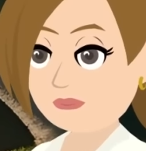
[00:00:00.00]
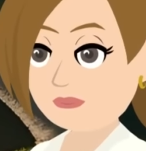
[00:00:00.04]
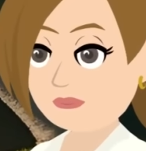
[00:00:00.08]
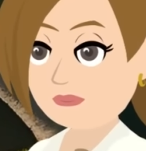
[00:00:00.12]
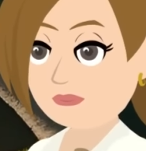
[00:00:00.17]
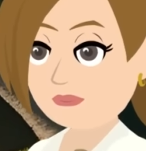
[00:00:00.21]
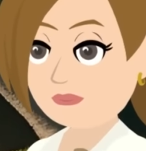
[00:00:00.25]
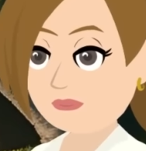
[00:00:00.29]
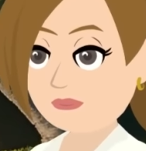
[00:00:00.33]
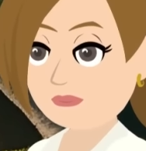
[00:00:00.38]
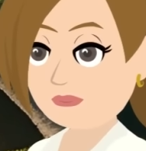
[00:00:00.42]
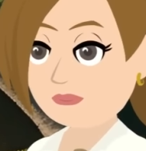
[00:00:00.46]

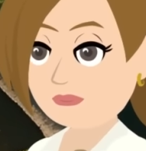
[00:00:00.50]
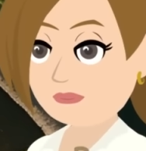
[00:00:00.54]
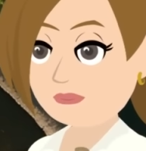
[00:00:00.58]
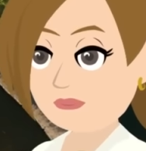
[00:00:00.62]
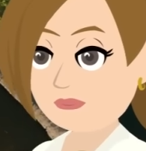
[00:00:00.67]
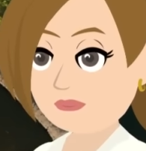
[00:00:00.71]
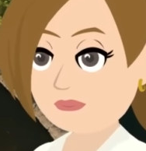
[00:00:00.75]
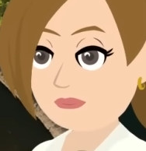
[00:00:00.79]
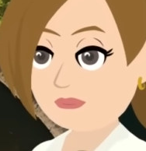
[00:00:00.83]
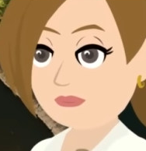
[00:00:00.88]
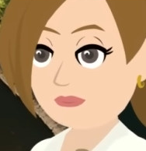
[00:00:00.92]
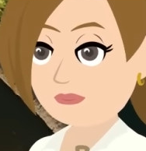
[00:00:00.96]
wholeheartedly.
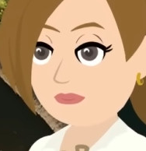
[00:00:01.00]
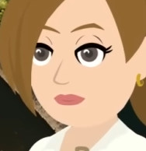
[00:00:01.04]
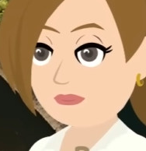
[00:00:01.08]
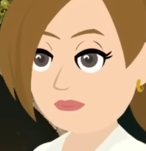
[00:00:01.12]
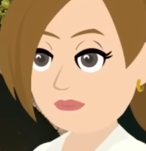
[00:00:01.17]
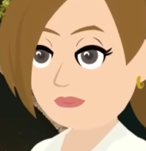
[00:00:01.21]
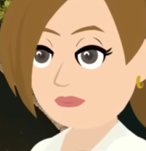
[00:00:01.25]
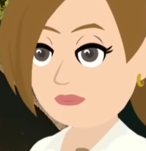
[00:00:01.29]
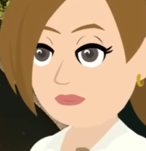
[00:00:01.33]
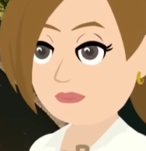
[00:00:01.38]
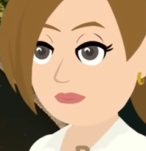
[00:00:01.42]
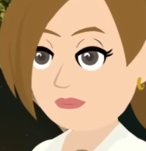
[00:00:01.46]
This is
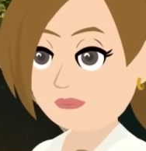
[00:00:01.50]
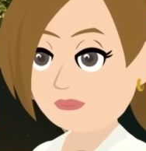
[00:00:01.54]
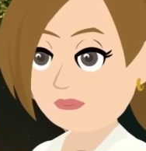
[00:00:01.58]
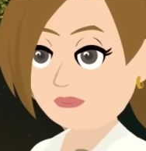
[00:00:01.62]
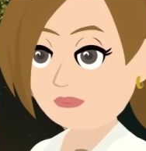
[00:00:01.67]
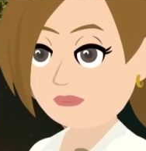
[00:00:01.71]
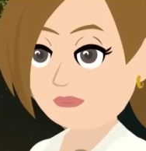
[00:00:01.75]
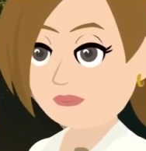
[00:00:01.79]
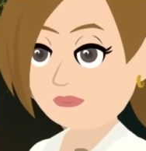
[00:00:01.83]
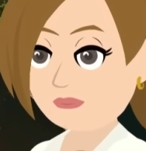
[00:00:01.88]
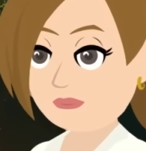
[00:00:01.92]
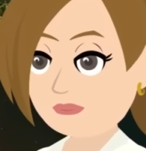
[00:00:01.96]
all in
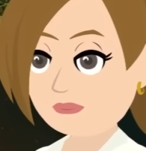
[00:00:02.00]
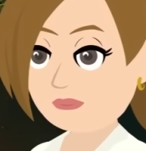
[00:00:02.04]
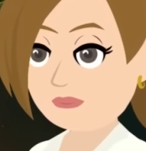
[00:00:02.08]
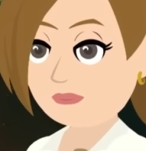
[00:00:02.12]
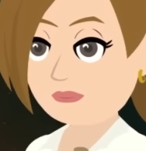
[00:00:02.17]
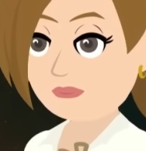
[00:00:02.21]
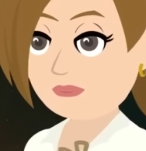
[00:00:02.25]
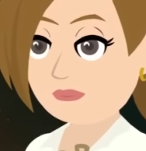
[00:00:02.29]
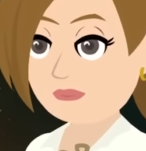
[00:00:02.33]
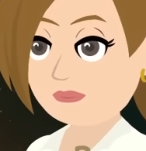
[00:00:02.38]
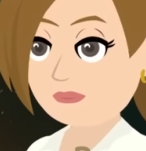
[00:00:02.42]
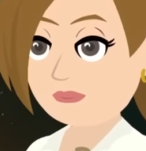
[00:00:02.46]
regards
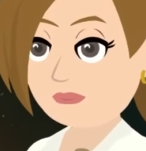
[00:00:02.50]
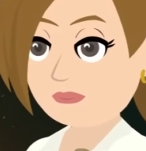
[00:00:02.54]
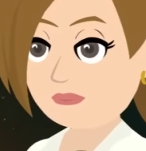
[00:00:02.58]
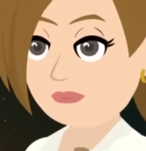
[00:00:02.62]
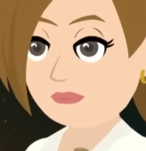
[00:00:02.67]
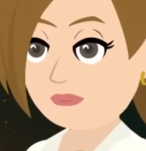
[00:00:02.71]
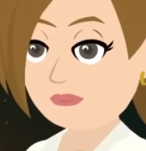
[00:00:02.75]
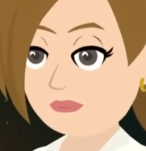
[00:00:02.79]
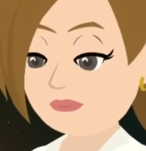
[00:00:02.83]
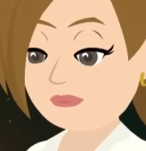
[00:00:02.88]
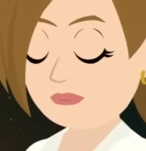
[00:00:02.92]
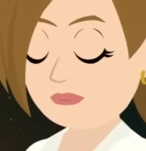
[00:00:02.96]
to like